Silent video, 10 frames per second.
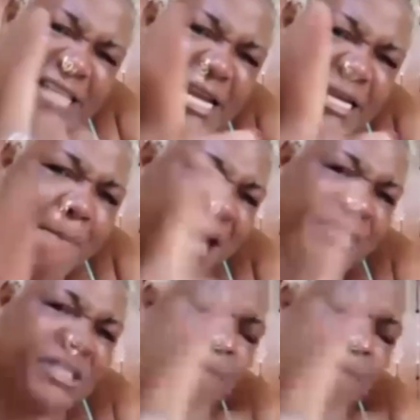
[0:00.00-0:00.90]
St.
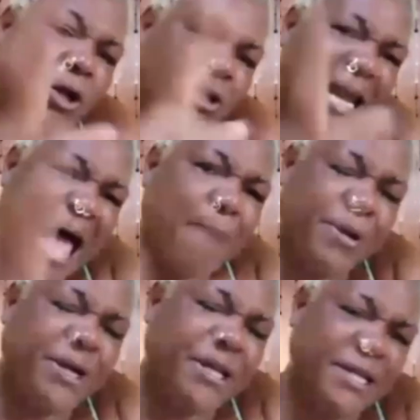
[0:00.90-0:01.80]
Thomas, the blood
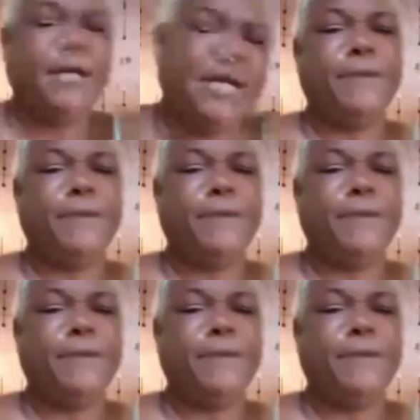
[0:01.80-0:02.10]
clot Britney.